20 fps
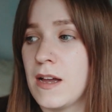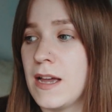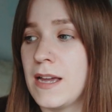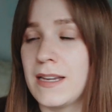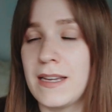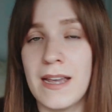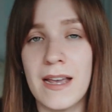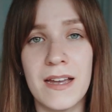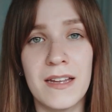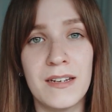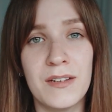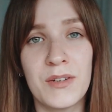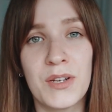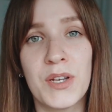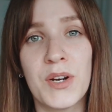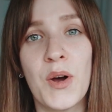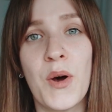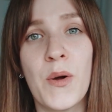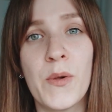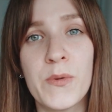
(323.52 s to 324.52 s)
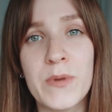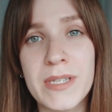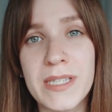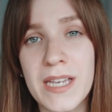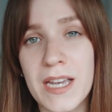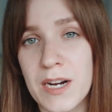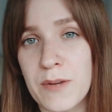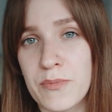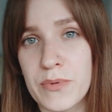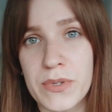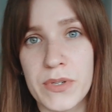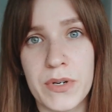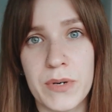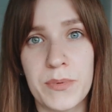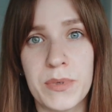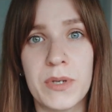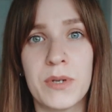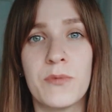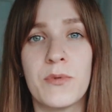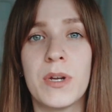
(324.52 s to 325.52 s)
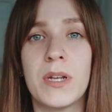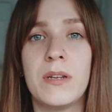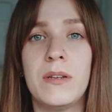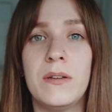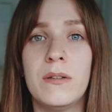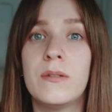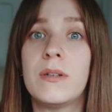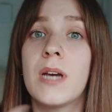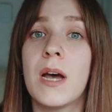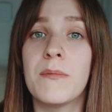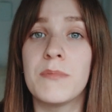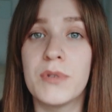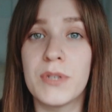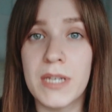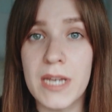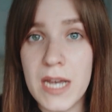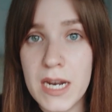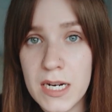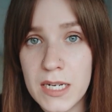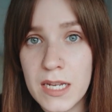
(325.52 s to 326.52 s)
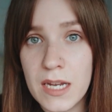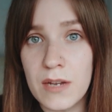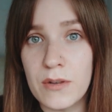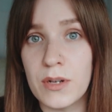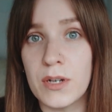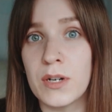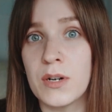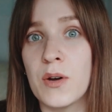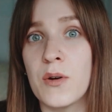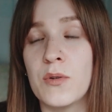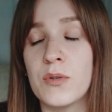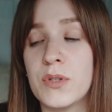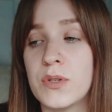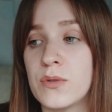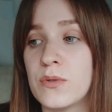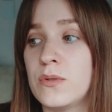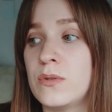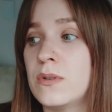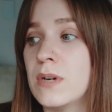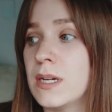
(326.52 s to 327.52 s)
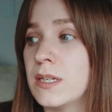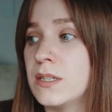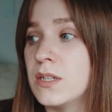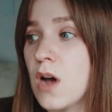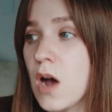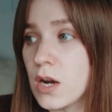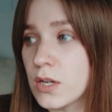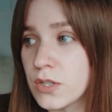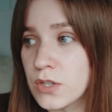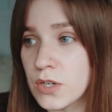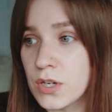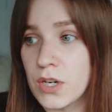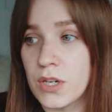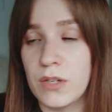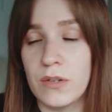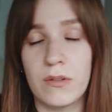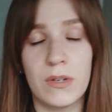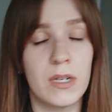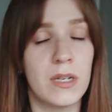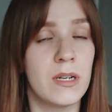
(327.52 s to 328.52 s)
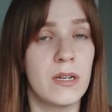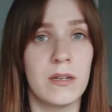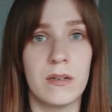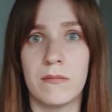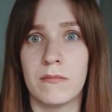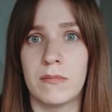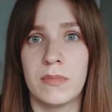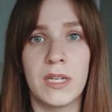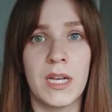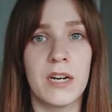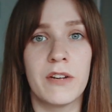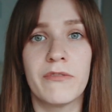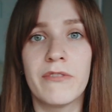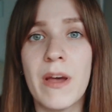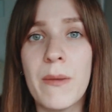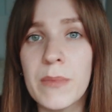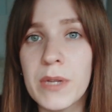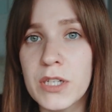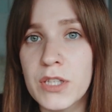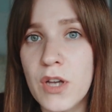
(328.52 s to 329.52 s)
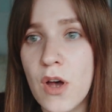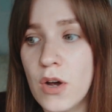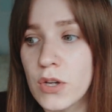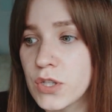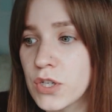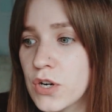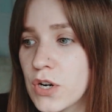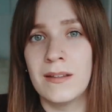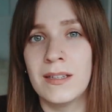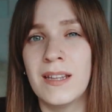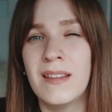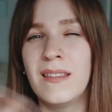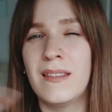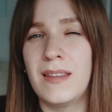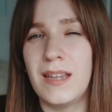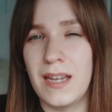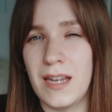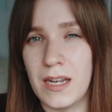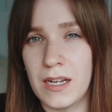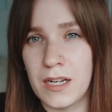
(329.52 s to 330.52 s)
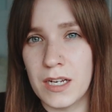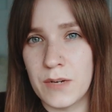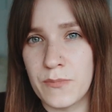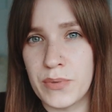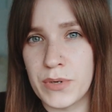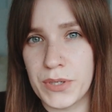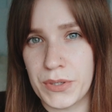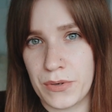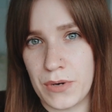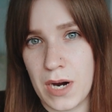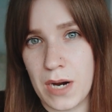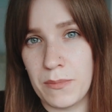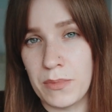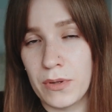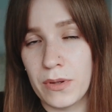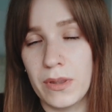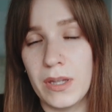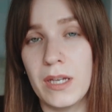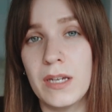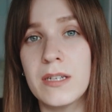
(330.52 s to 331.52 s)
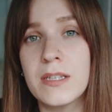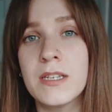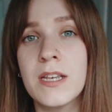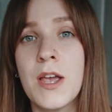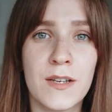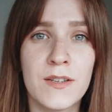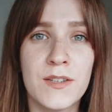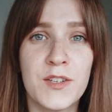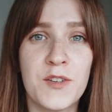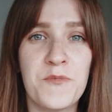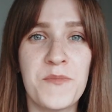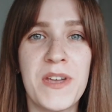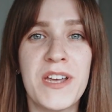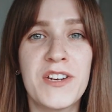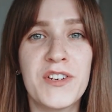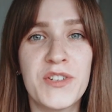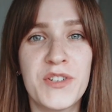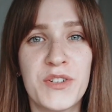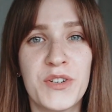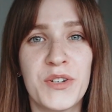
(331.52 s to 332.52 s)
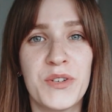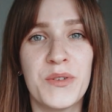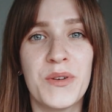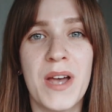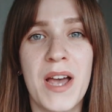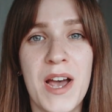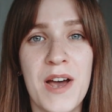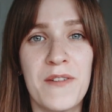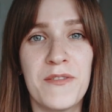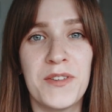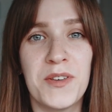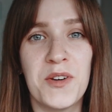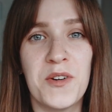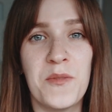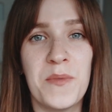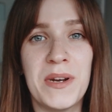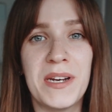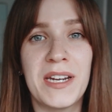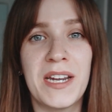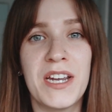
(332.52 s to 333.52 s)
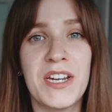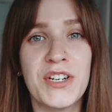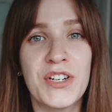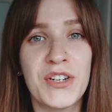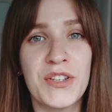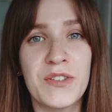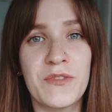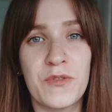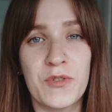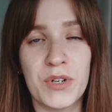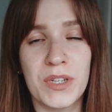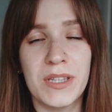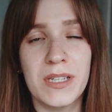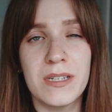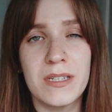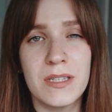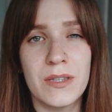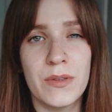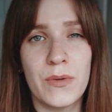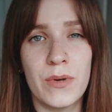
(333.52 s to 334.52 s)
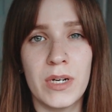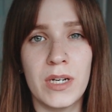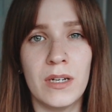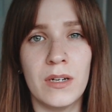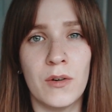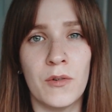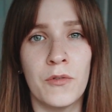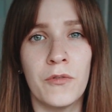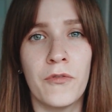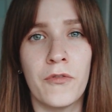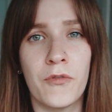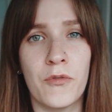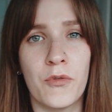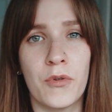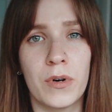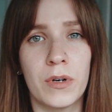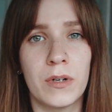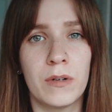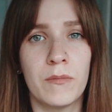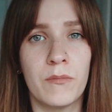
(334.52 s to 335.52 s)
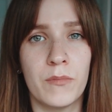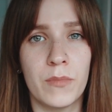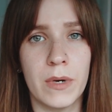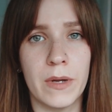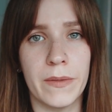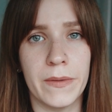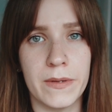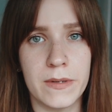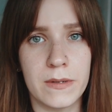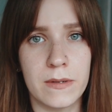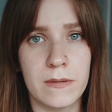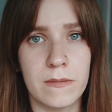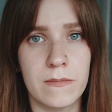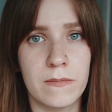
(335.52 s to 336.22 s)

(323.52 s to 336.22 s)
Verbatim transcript: Again, you can always get a prescription when you come to Canada. You can go to a doctor, you can get a family doctor, and then they're gonna prescribe you things. So make sure you have your medications for at least three or four months.